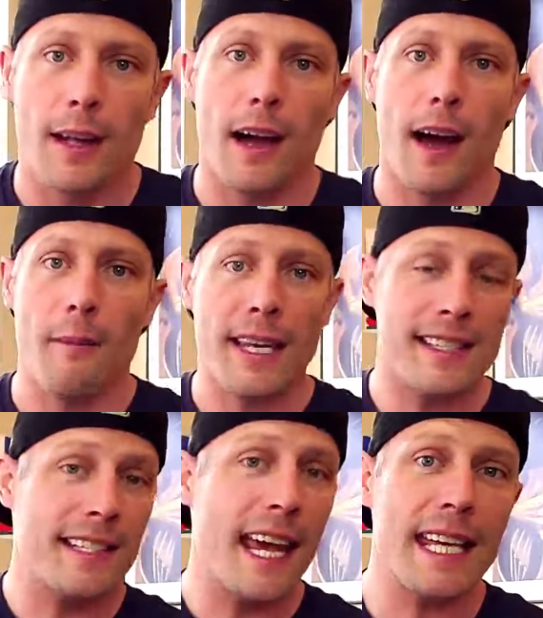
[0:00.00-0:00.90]

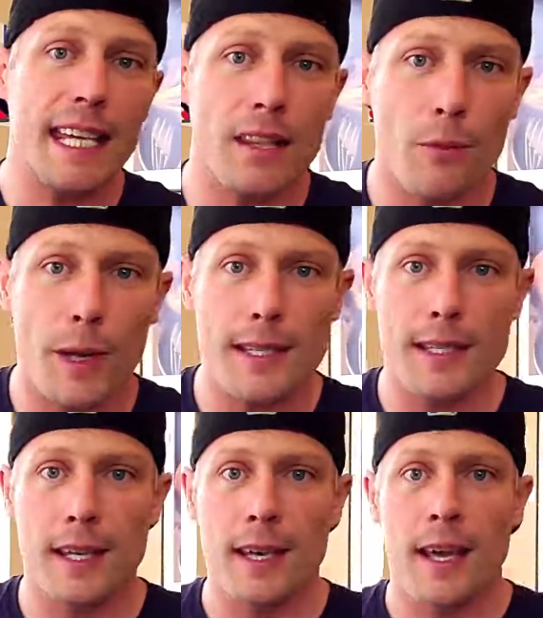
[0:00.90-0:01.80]
it's taking the
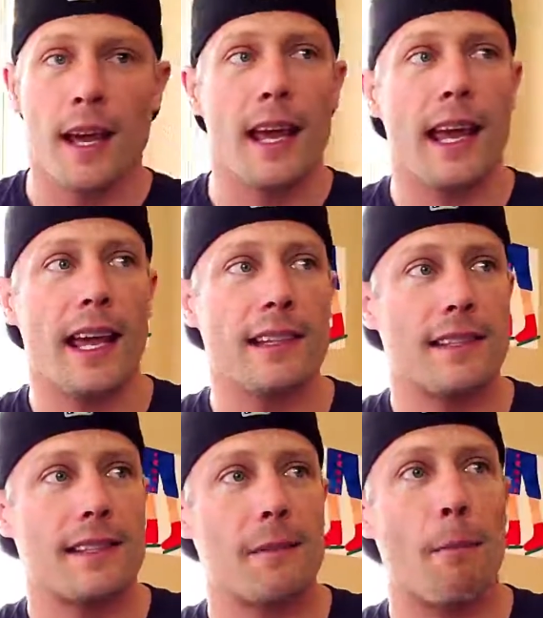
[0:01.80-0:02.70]
risk,
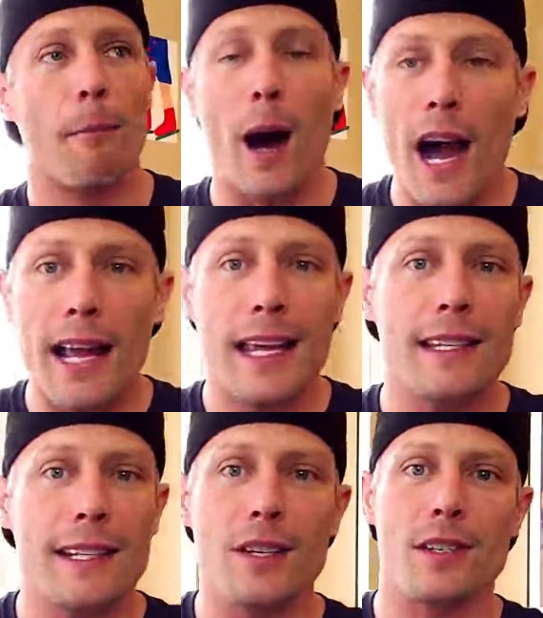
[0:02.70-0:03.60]
it's buying
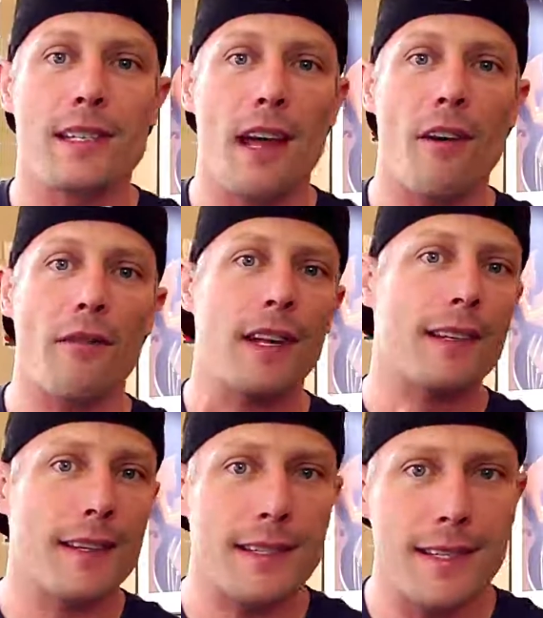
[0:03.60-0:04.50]
into yourself,
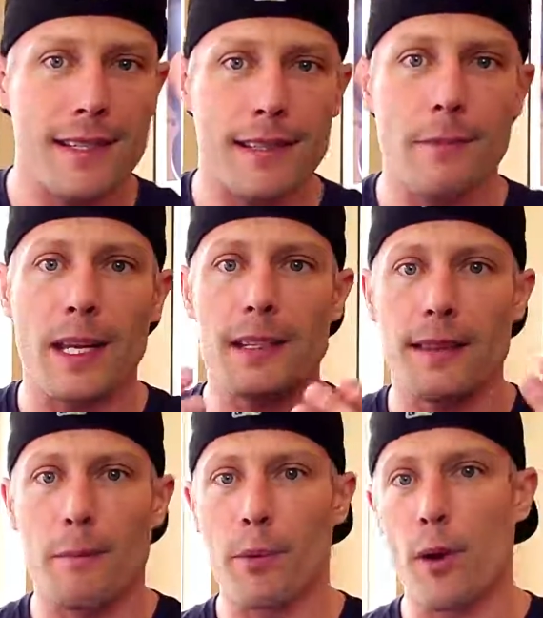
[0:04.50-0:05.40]
into the system,
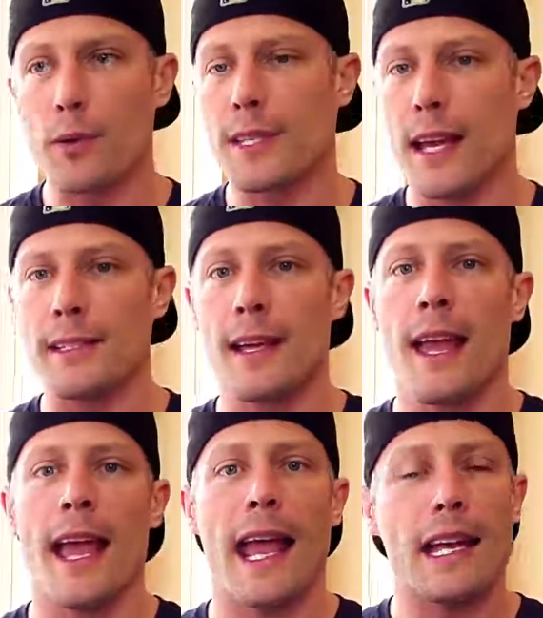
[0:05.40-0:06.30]
into the process,
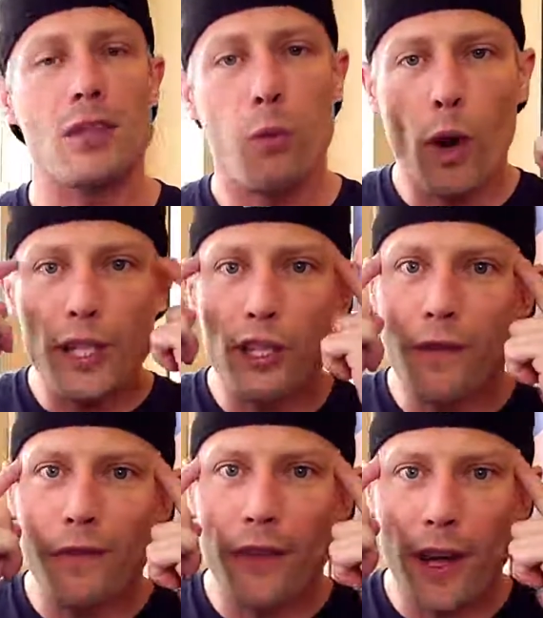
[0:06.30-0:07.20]
and it's what
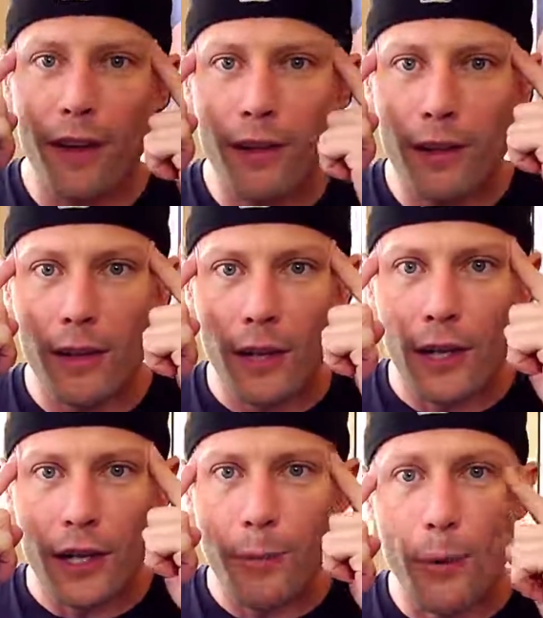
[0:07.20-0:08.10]
you fill
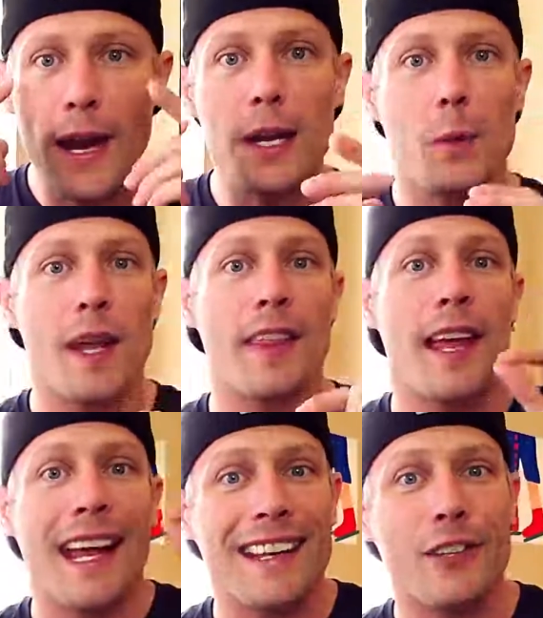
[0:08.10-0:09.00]
your brain with
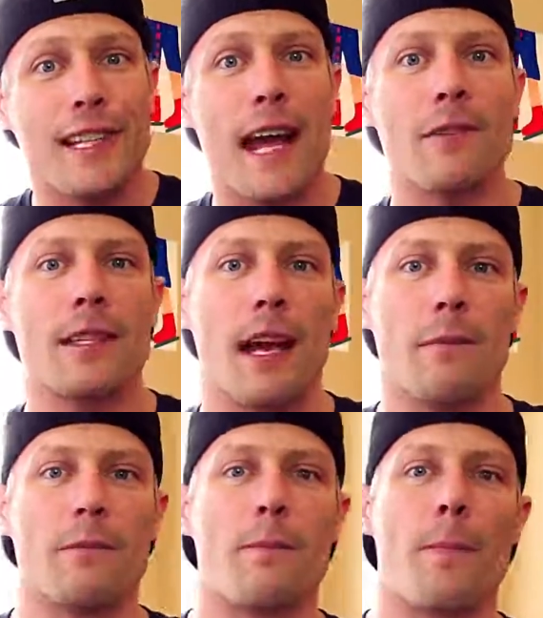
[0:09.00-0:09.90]
in your
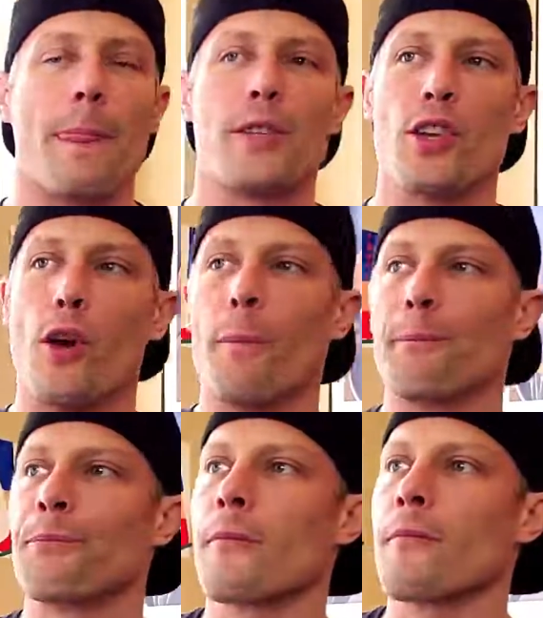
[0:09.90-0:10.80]
downtime. So